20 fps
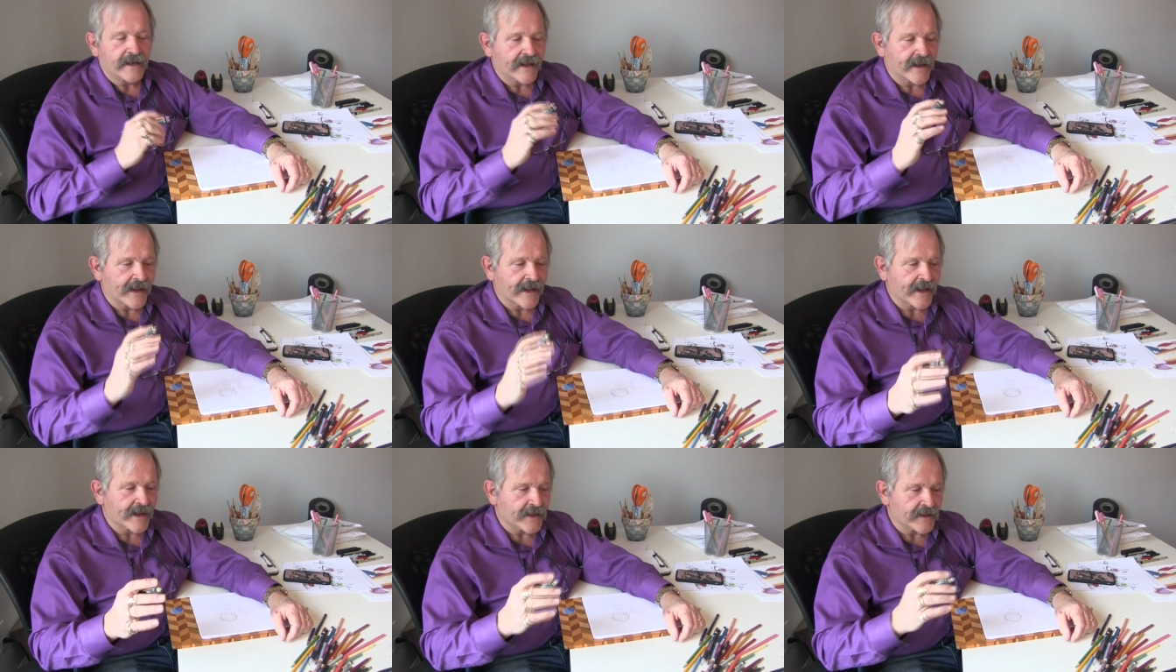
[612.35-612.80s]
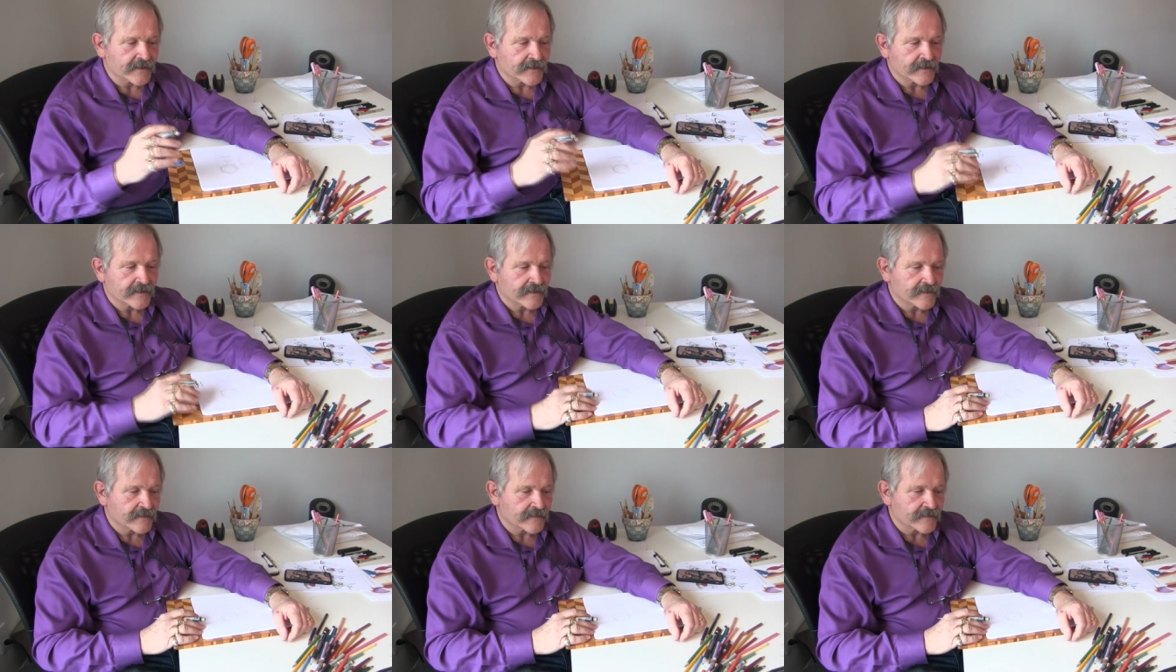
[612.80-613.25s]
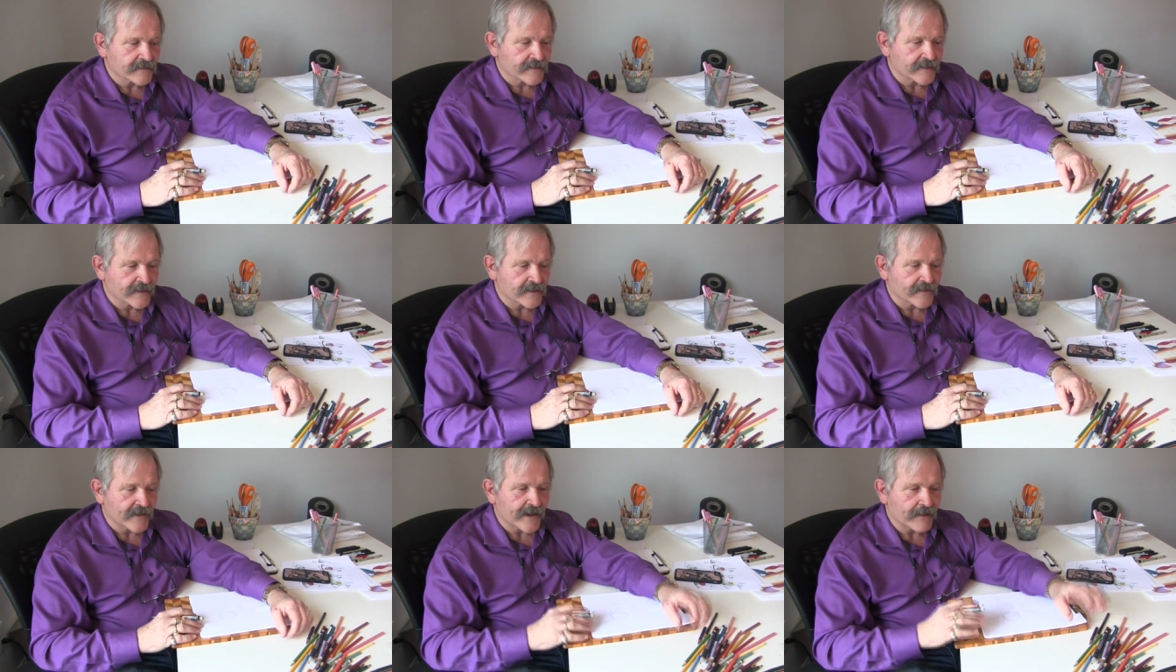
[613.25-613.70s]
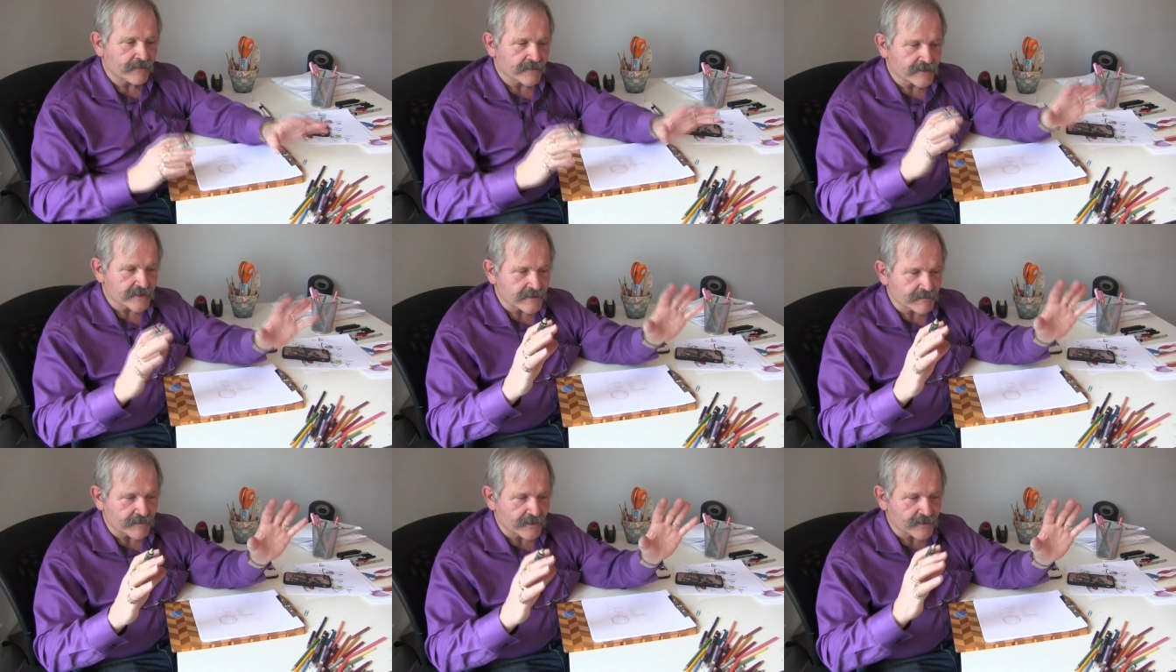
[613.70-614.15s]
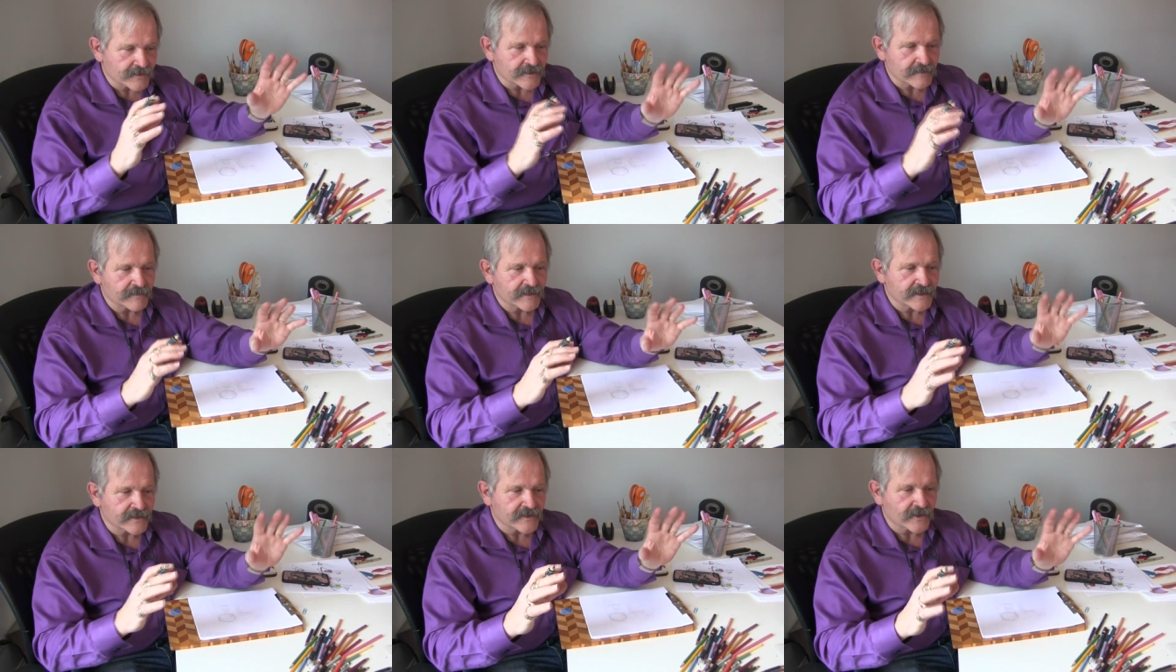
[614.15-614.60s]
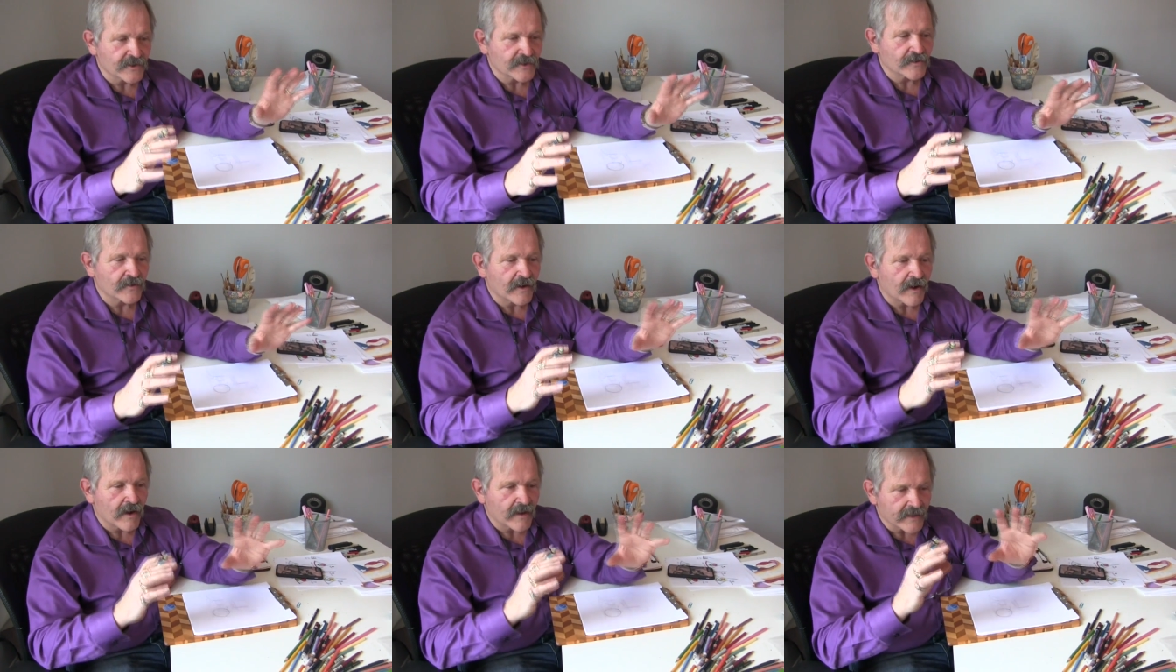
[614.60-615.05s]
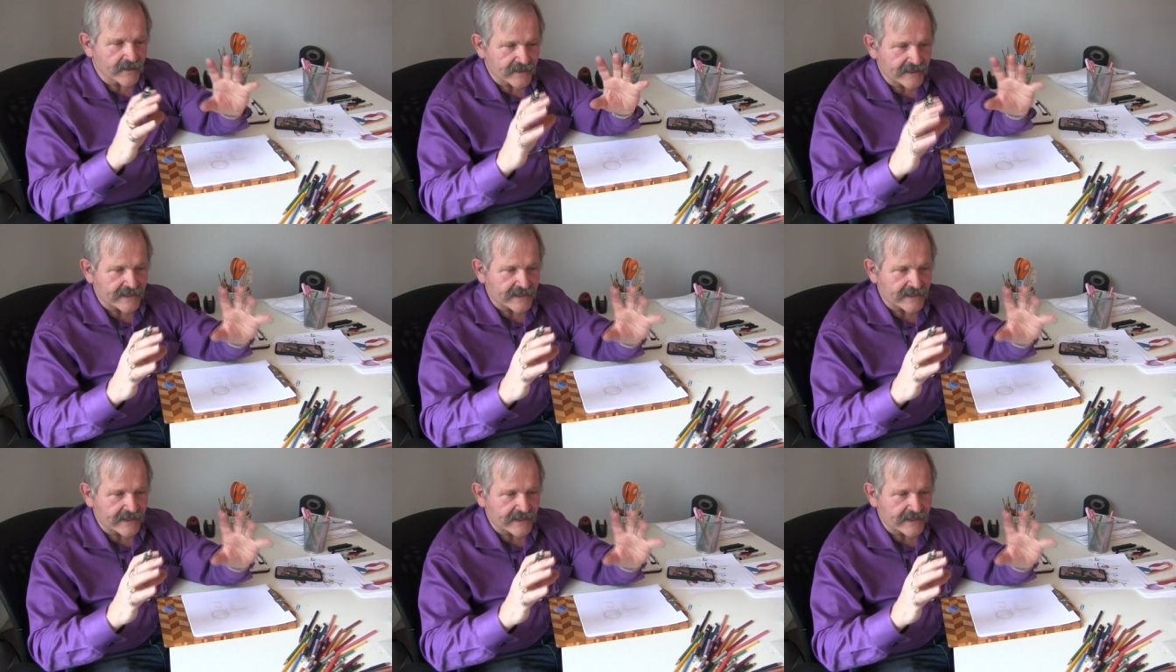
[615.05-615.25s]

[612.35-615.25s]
And, that was supposed to be so